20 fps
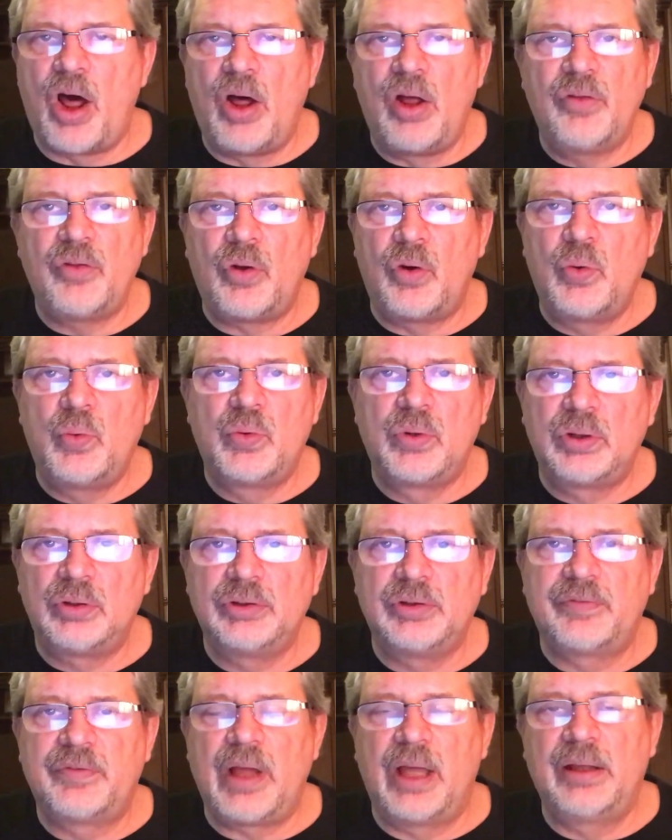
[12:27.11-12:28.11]
all the whole
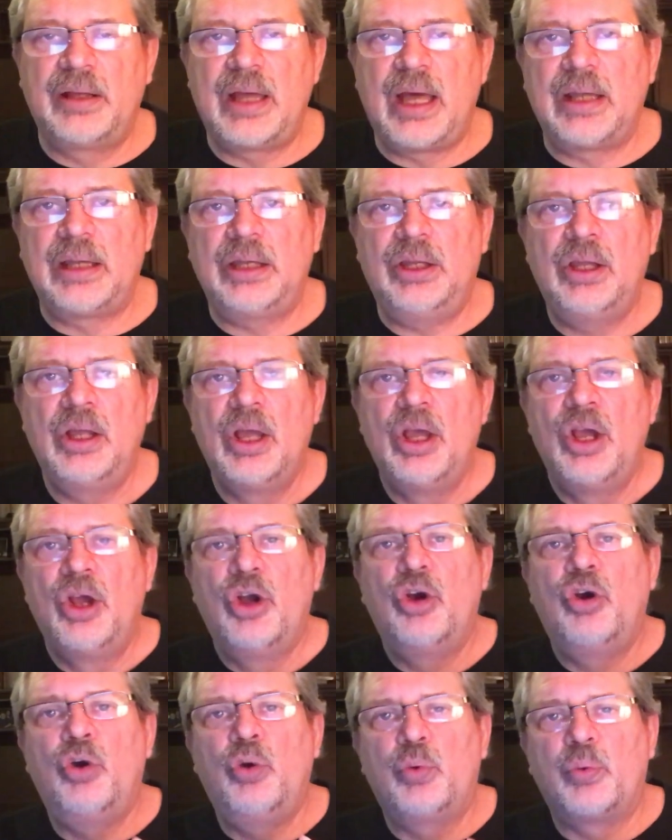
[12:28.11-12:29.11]
world of ungodly
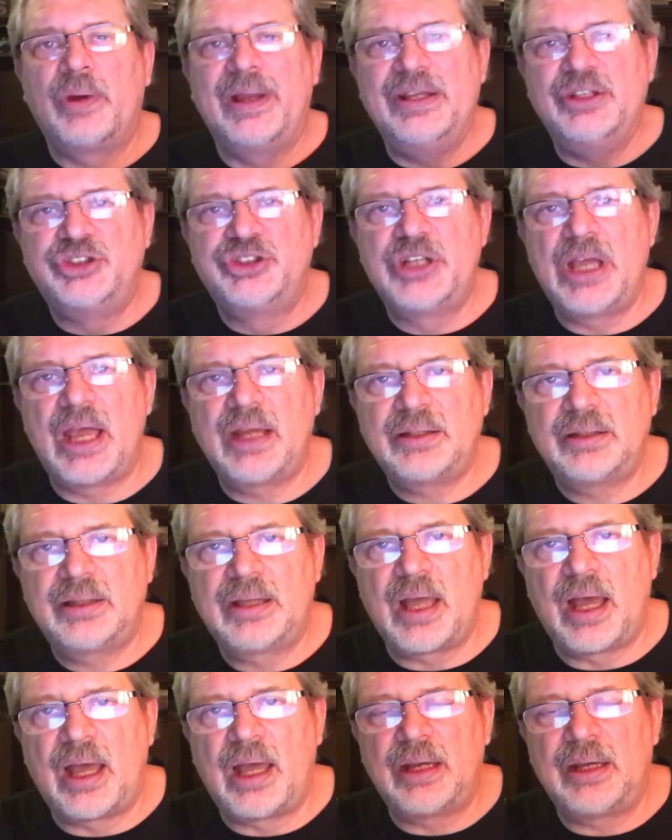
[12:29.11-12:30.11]
who reject
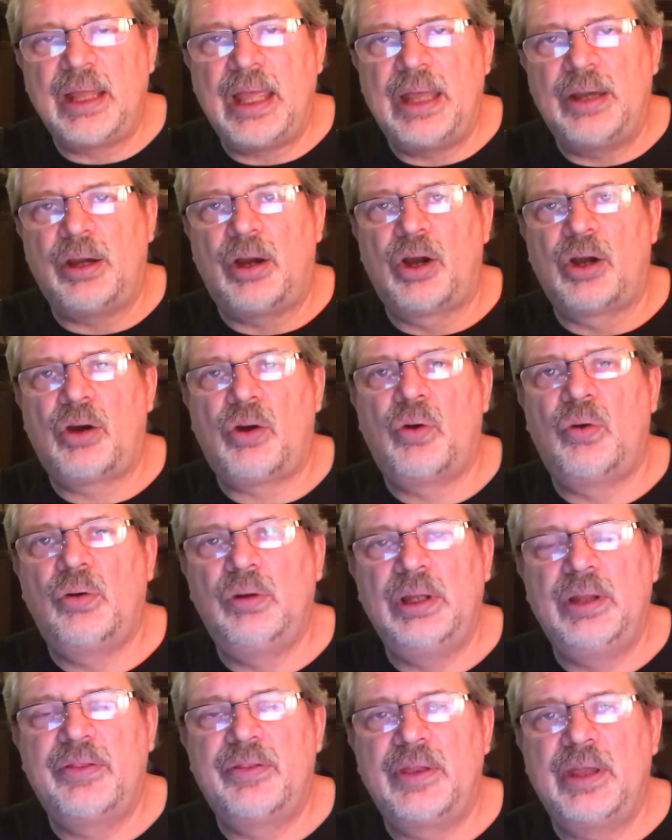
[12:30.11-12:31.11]
God and our
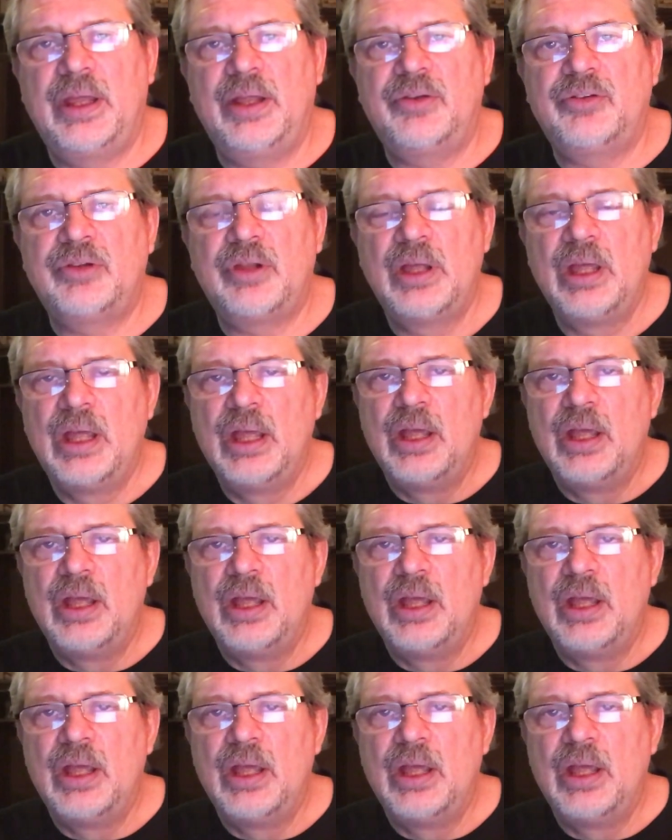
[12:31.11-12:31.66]
holy things,